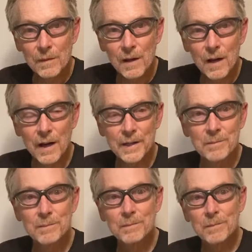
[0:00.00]
Hi,
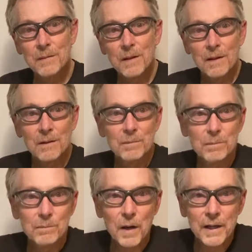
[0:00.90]

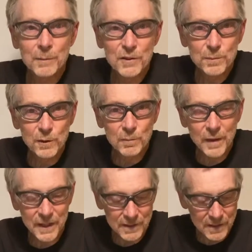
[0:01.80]
my name is Bill
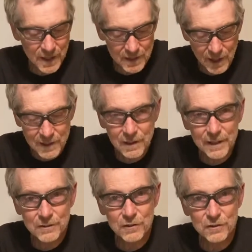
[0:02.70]
Main, and I'd
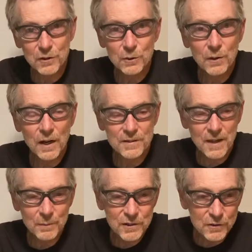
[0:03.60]
like to do a
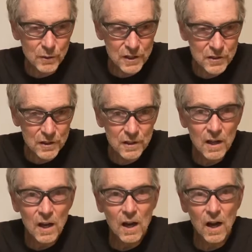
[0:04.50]
demonstration
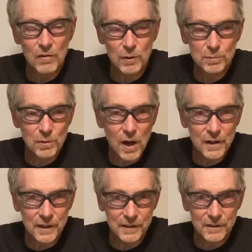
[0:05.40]
of a
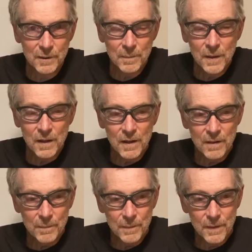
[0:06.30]
product
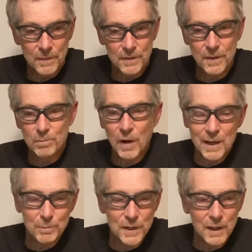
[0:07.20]
that
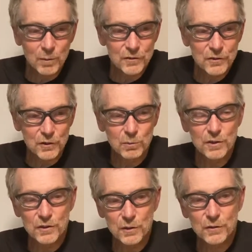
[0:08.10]
might be able to
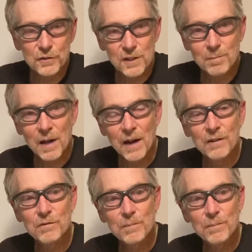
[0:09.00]
reduce the amount of